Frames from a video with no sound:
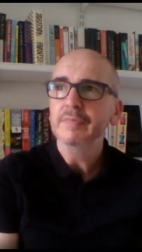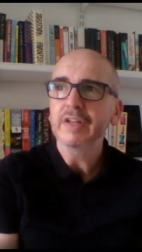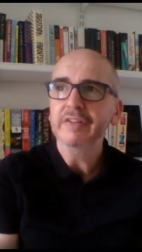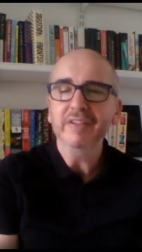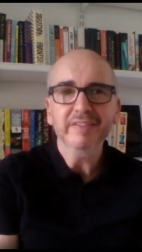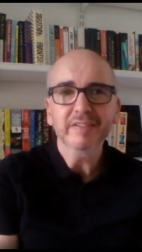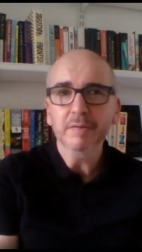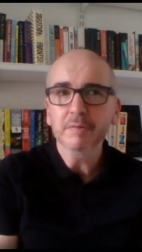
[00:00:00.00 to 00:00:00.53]
I
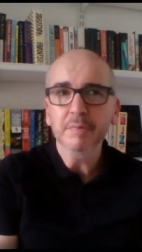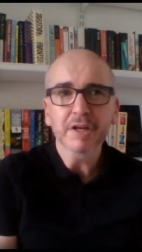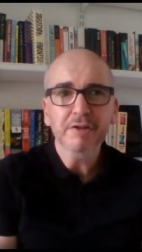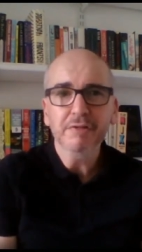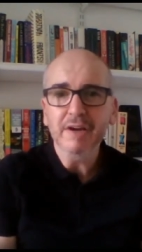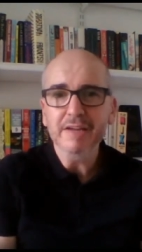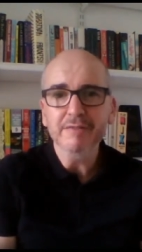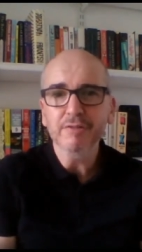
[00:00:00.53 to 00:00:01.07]
think some of my
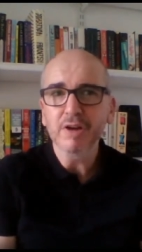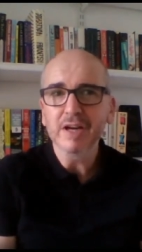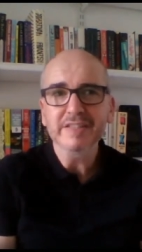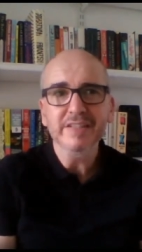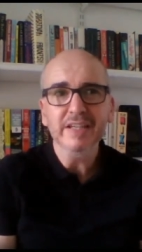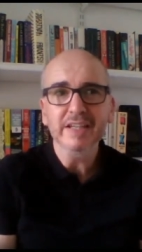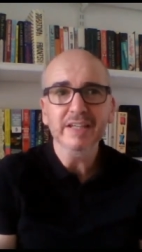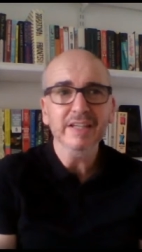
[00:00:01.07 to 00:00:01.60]
creative
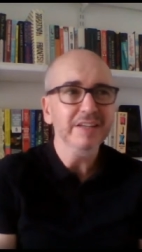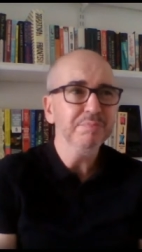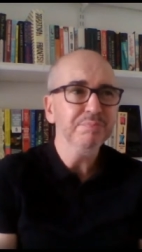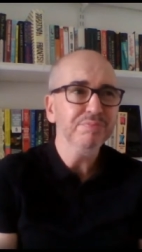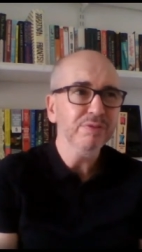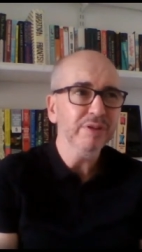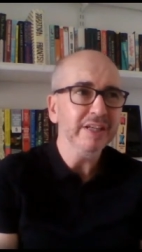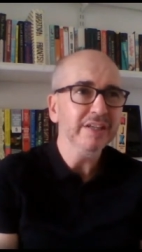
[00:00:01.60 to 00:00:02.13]
writing is
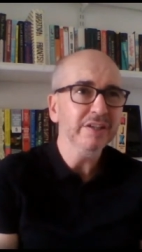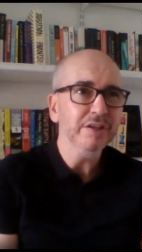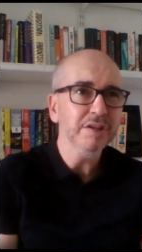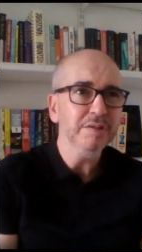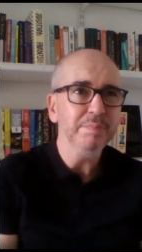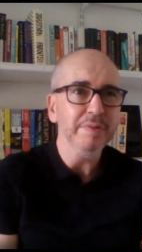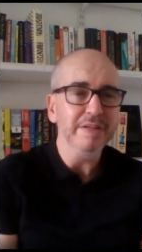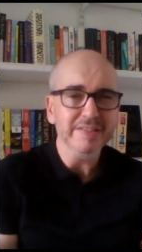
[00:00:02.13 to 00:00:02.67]
pretty
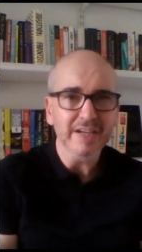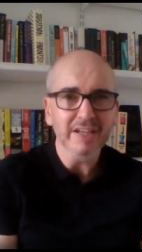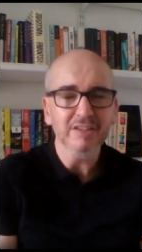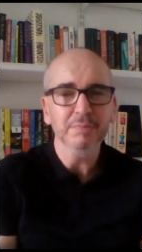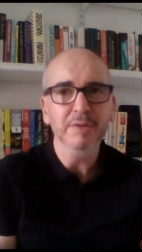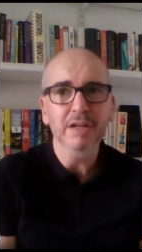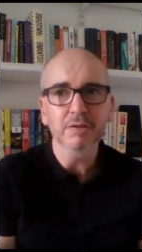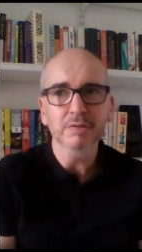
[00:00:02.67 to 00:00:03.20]
good, but it
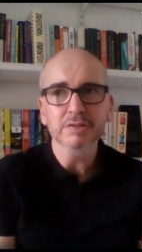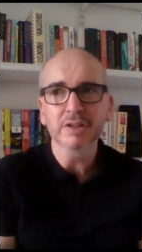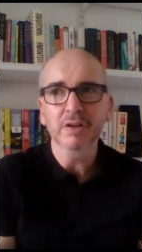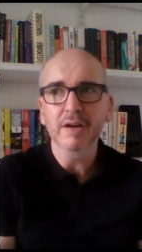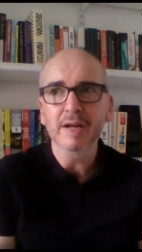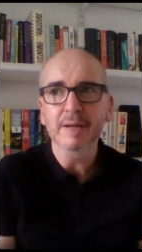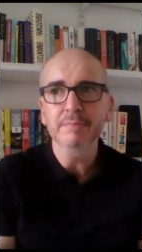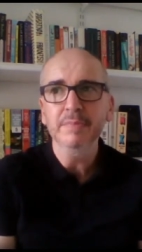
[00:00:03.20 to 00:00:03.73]
takes me a long
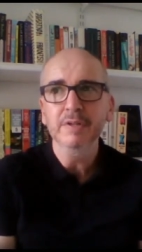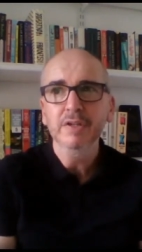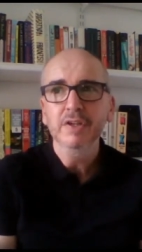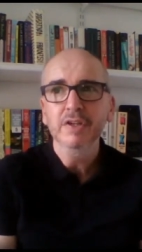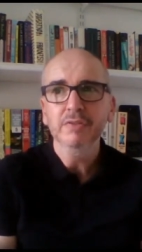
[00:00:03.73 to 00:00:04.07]
time.